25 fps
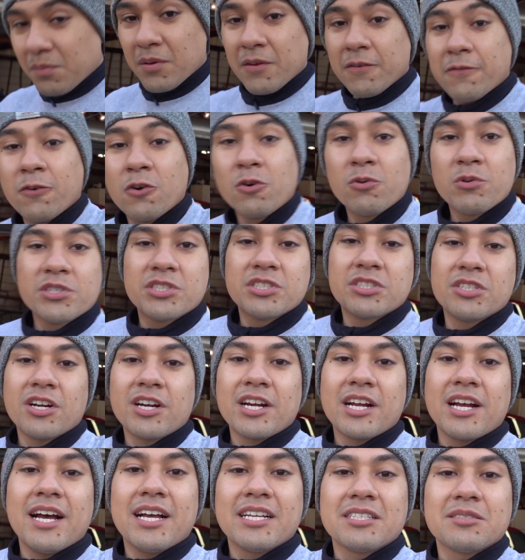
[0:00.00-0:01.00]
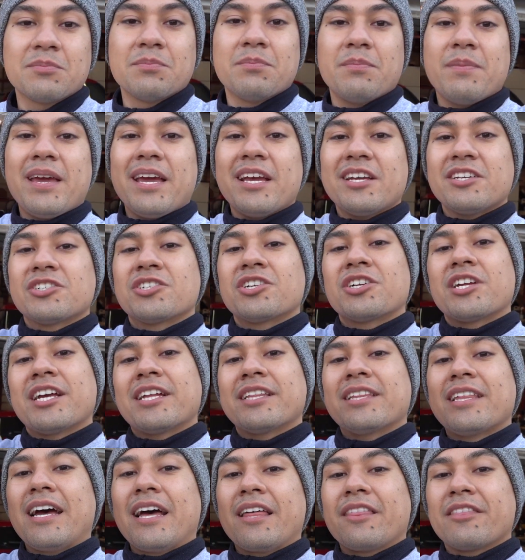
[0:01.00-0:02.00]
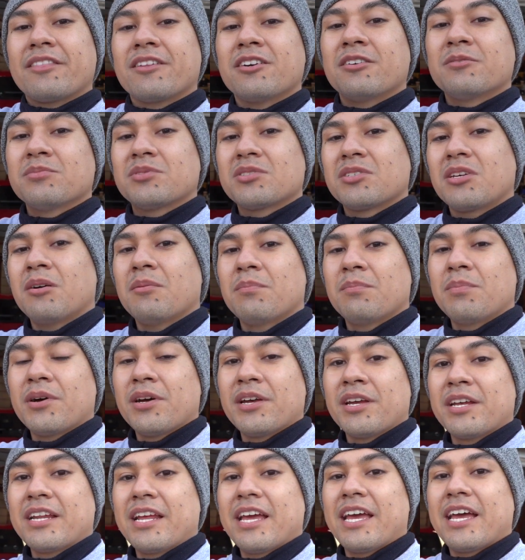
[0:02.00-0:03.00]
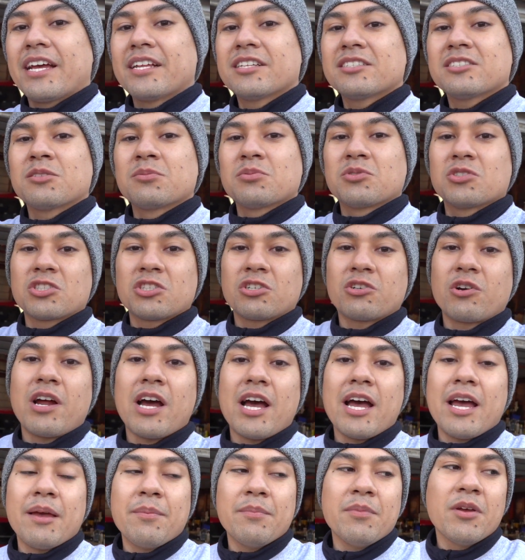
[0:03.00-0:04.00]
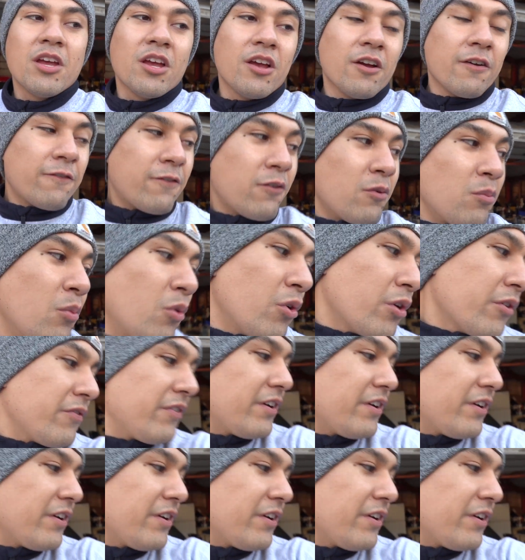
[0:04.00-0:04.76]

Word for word: Before we start guys, make sure to hit that thumbs up button and subscribe for more